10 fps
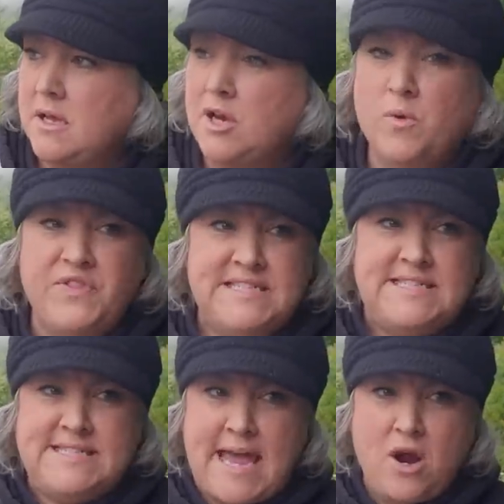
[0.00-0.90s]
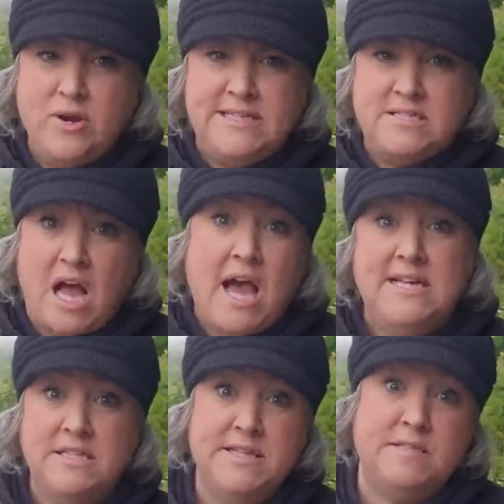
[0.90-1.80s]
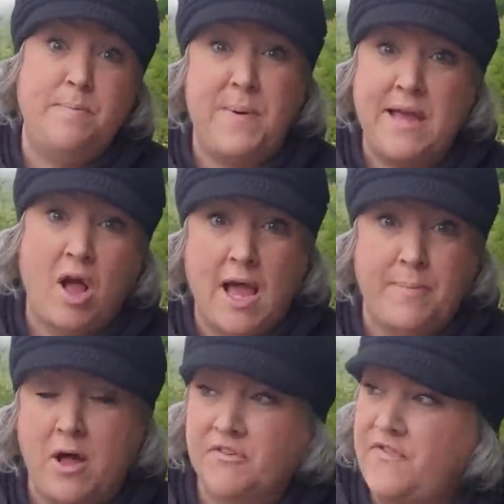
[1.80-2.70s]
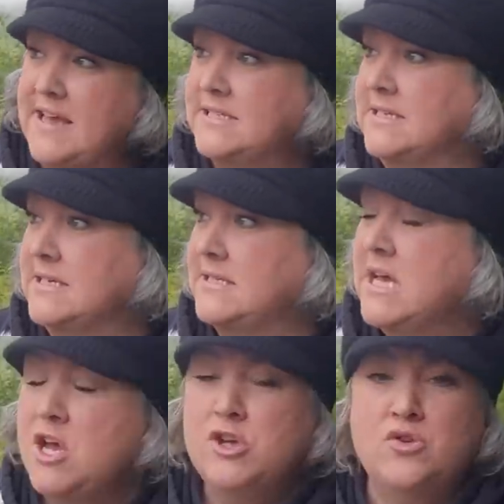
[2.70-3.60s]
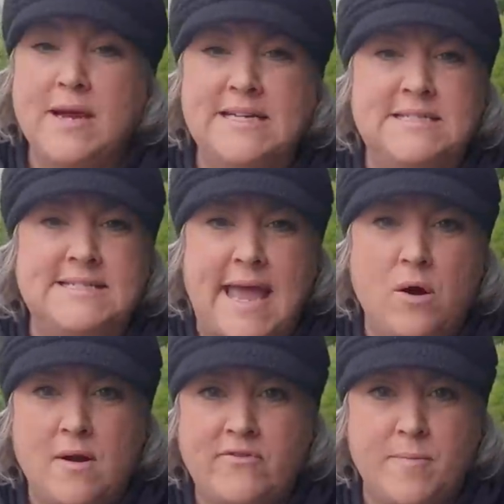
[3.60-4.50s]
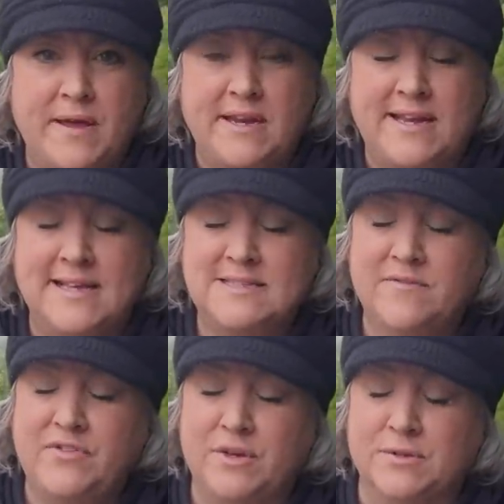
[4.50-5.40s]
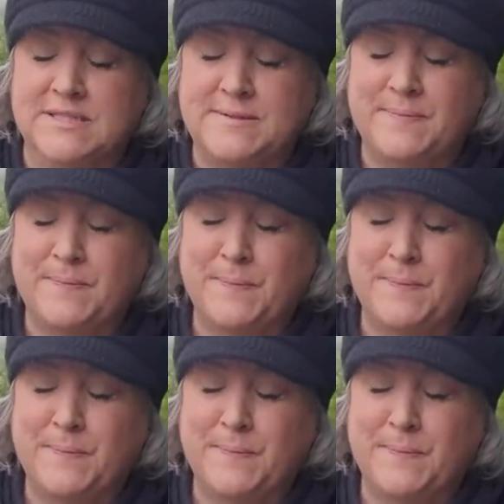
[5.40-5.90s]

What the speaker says: you know, with these scary skies and these big eyeball faces trying to scare everybody to get some views,